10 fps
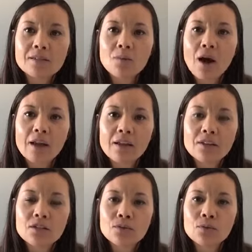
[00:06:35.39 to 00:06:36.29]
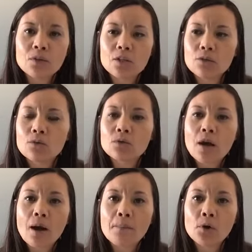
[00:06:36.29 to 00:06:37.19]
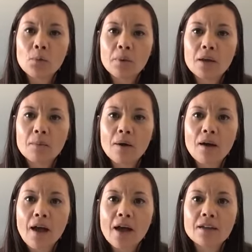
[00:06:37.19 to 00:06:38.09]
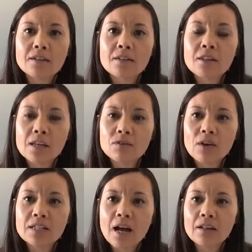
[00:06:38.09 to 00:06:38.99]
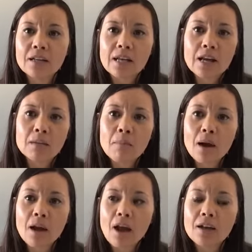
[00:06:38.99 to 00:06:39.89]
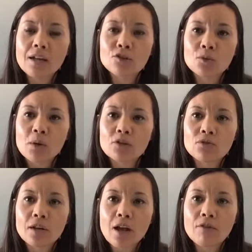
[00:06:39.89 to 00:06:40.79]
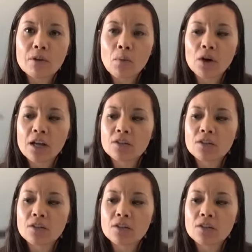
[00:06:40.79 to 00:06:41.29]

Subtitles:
So I like to use copaiba and thiis Vitality in my Ningxia Red drink every morning.